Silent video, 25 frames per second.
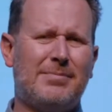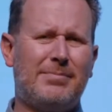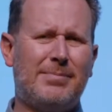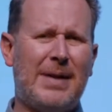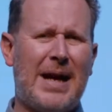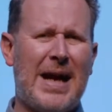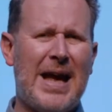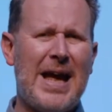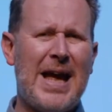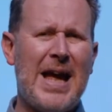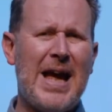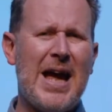
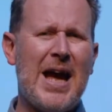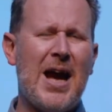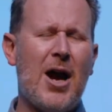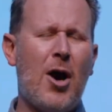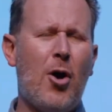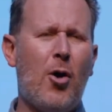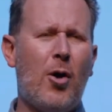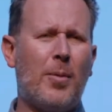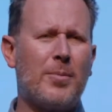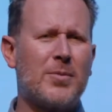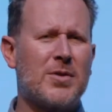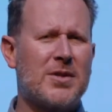But
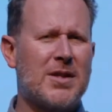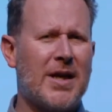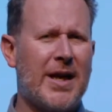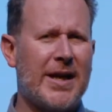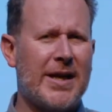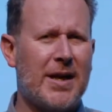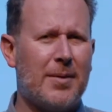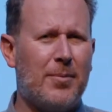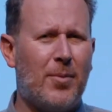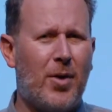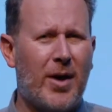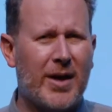how I'm
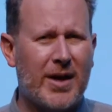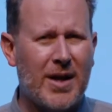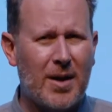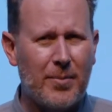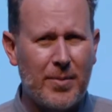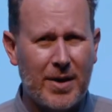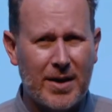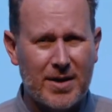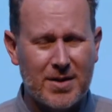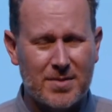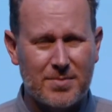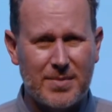saying it might
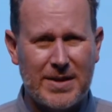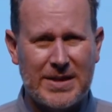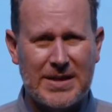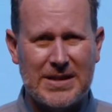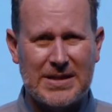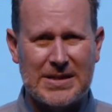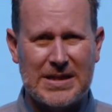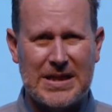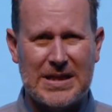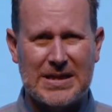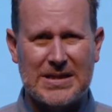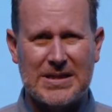come out as mean
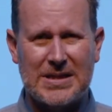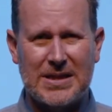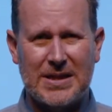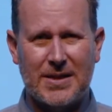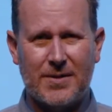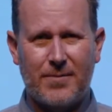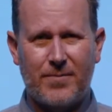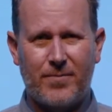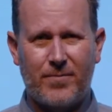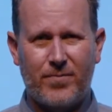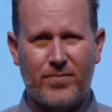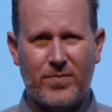and
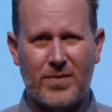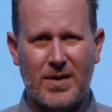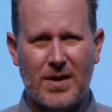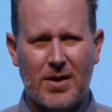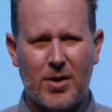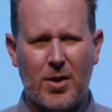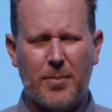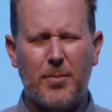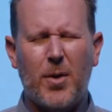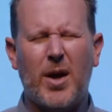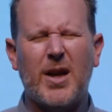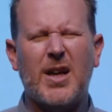nasty.
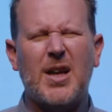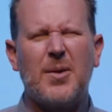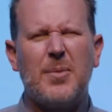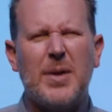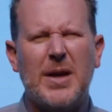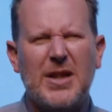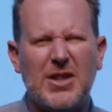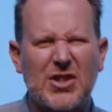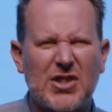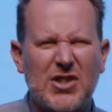It might come out